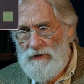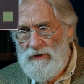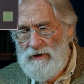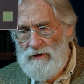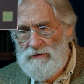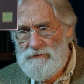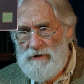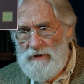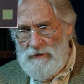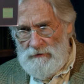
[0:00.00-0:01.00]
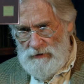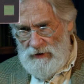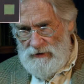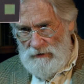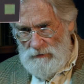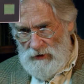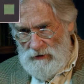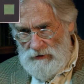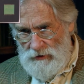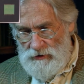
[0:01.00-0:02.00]
Uh, but then down
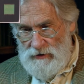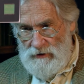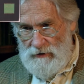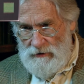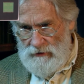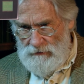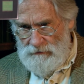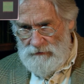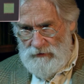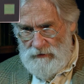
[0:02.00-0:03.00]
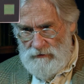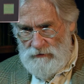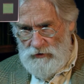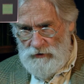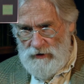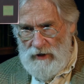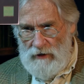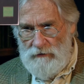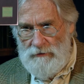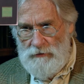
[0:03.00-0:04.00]
below it, you're seeing the, the Julia
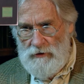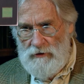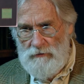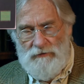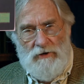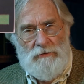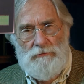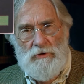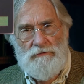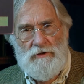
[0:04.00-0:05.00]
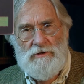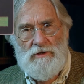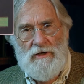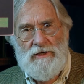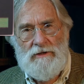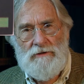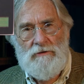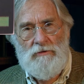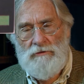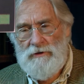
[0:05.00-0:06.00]
Cartwright book, very beautifully selected
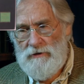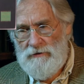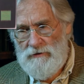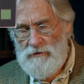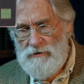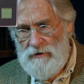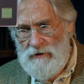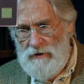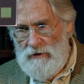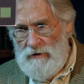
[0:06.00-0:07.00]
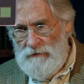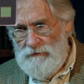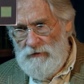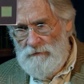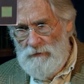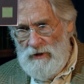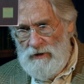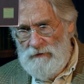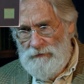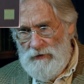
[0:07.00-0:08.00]
quotations from,
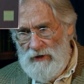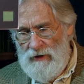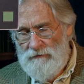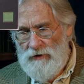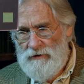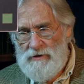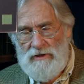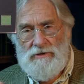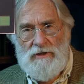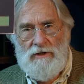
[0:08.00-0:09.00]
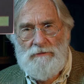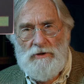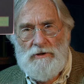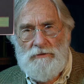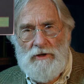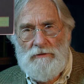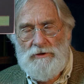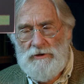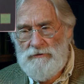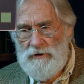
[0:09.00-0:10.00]
uh, and I've read the Sensier book as well,
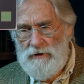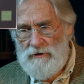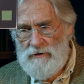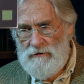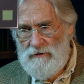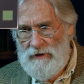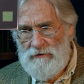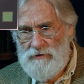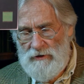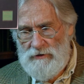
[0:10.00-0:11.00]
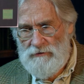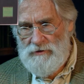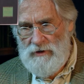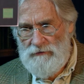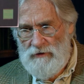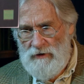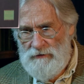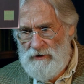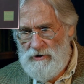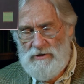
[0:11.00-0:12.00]
which is really his letters and all that sort of stuff. And I
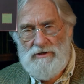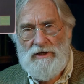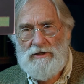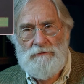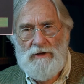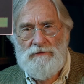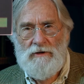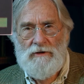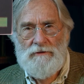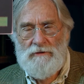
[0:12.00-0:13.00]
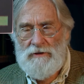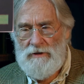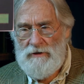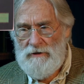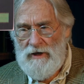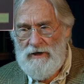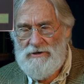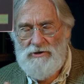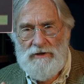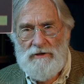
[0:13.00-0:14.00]
think she's selected by far, uh,
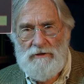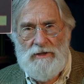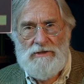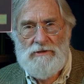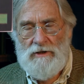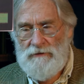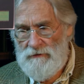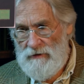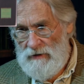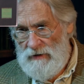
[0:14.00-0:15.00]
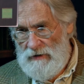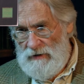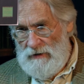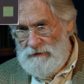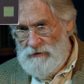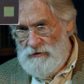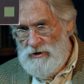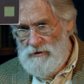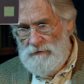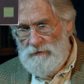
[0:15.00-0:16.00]
isolated the best stuff. So
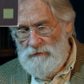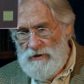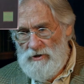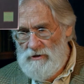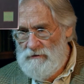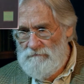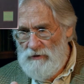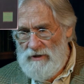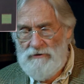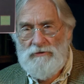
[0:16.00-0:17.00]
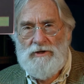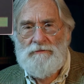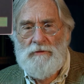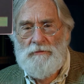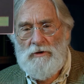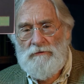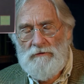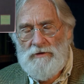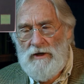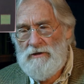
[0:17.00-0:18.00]
she's a, and she's a pleasant read from the point of view
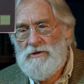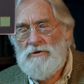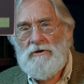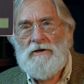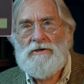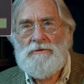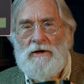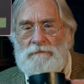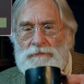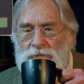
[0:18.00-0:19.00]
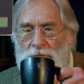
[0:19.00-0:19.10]
of telling a story as well.